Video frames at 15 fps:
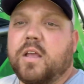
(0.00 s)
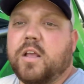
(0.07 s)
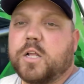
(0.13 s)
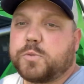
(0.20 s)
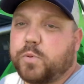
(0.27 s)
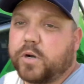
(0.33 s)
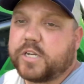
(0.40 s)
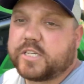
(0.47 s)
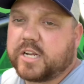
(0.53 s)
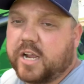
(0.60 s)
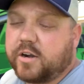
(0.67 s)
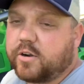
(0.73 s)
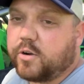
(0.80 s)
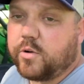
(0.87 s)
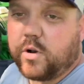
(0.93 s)
It's pretty
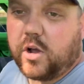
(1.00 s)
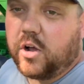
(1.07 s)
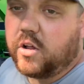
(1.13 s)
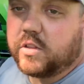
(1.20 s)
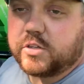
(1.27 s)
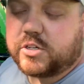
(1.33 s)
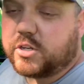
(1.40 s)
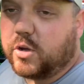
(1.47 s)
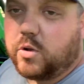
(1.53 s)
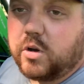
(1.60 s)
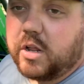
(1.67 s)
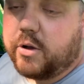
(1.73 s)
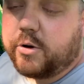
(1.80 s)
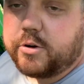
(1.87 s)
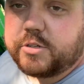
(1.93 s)
standard on all the Stoll
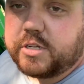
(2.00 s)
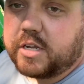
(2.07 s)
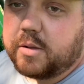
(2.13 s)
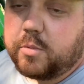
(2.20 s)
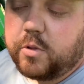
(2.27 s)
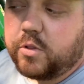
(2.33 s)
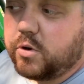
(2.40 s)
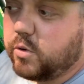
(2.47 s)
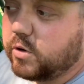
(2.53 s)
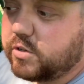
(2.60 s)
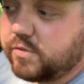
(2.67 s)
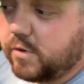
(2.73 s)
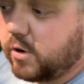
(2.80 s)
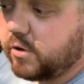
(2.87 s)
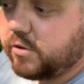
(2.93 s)
loaders that come on the Deutz
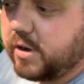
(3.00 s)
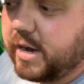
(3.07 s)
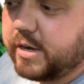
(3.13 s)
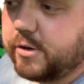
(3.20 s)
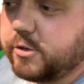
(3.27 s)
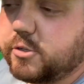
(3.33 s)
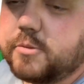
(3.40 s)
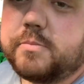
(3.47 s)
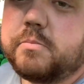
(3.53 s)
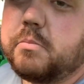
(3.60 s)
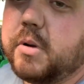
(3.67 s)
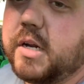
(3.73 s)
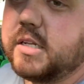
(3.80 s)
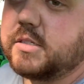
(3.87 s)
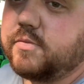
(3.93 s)
Fahr tractors,
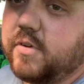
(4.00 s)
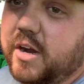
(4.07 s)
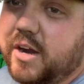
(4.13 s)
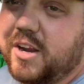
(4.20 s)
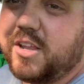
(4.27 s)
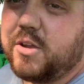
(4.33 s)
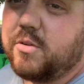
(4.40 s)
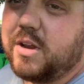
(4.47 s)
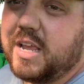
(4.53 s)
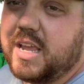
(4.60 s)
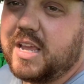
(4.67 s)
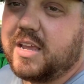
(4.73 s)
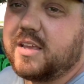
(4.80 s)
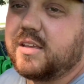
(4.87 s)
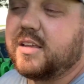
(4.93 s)
but it's very
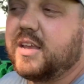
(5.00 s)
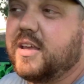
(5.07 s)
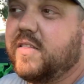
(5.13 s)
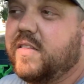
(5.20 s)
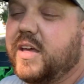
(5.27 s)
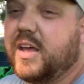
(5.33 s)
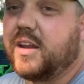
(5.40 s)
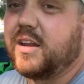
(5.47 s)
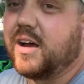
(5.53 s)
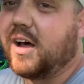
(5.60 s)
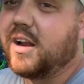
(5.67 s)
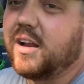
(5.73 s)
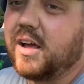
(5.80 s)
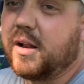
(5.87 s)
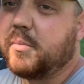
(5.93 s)
unique in that not a
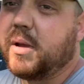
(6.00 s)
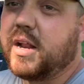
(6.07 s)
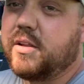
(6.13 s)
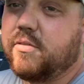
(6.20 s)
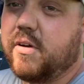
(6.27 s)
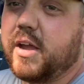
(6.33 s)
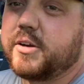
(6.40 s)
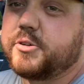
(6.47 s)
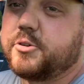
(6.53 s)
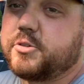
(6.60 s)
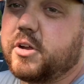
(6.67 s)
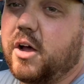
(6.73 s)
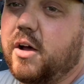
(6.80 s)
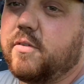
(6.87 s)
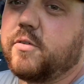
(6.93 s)
lot of manufacturers
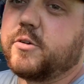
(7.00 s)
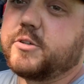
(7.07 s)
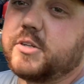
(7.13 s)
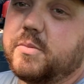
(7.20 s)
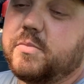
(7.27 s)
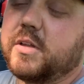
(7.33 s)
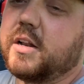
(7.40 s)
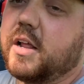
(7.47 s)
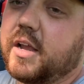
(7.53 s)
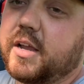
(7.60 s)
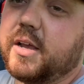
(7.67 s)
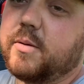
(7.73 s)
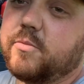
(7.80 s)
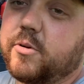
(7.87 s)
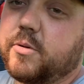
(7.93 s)
offer something like
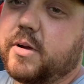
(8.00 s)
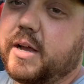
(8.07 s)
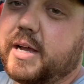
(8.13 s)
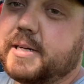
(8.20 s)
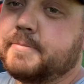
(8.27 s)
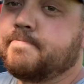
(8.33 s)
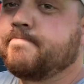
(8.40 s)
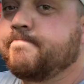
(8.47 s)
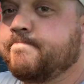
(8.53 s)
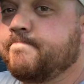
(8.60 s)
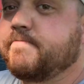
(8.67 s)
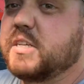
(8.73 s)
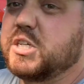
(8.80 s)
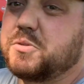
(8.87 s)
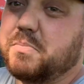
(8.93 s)
Comfort Ride,
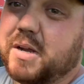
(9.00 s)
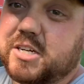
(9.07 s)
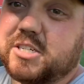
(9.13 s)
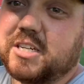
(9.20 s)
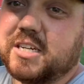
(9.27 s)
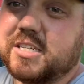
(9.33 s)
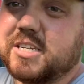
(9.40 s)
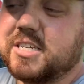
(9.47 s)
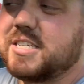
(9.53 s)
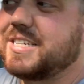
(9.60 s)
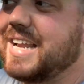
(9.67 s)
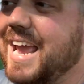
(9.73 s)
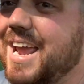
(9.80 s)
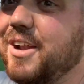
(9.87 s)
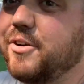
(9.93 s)
especially as a
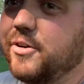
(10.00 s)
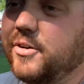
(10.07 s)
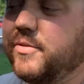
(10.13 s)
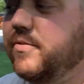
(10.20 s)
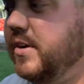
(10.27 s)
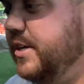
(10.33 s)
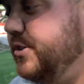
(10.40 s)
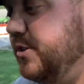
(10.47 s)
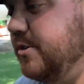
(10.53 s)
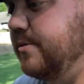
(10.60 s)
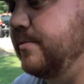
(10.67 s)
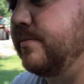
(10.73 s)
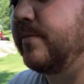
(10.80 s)
standard feature.